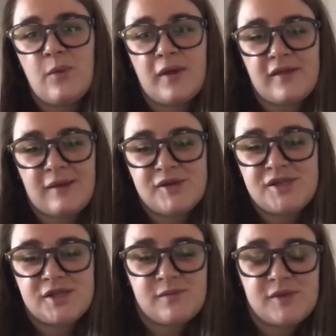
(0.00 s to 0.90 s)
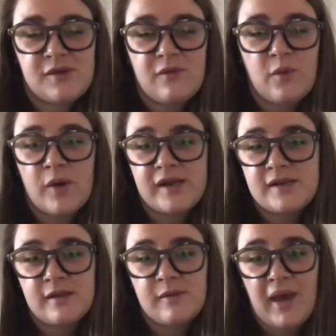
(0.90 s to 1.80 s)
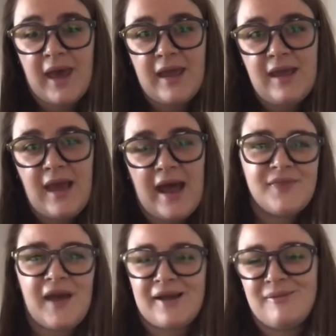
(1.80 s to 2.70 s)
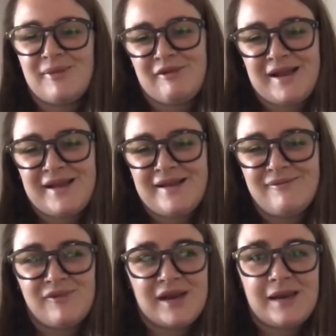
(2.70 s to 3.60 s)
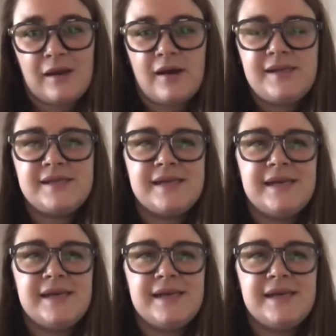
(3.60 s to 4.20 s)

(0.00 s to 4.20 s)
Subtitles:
or whether that was just sort of walking to the bay. That can be really, really nice.